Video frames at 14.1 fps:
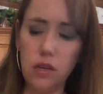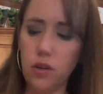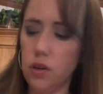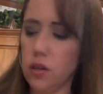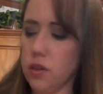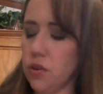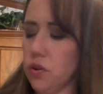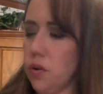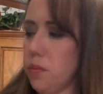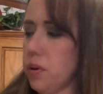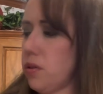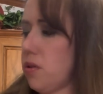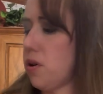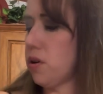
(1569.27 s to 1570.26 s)
cook a little
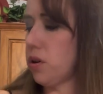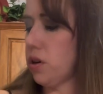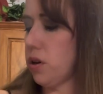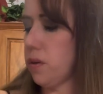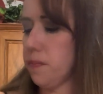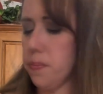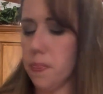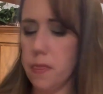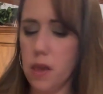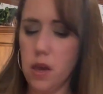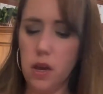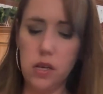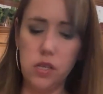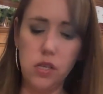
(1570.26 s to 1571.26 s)
bit longer.
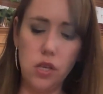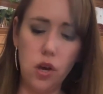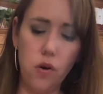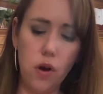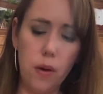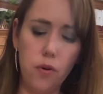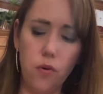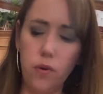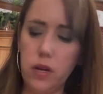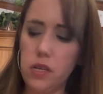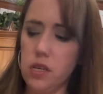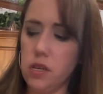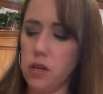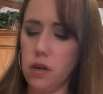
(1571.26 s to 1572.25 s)
So I'm going
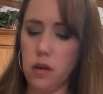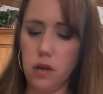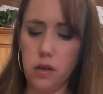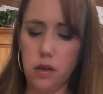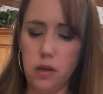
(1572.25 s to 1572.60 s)
to